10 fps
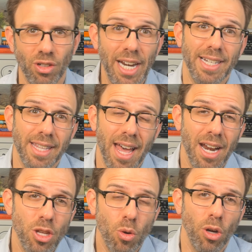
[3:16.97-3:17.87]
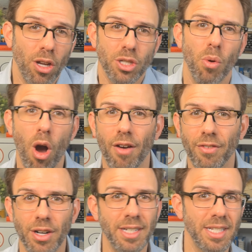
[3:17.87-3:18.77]
related to that, you can also
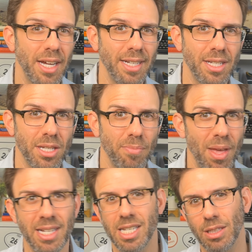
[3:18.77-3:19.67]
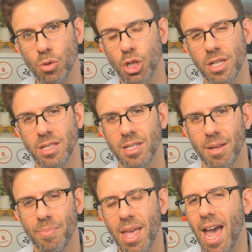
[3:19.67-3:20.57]
offer insights and
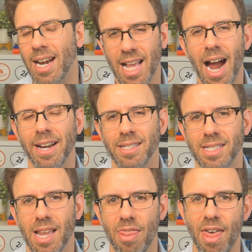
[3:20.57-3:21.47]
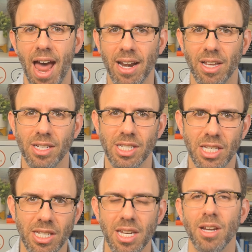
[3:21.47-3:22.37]
solutions and guidance that could
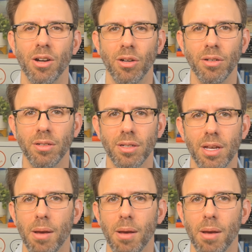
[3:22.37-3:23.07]
steer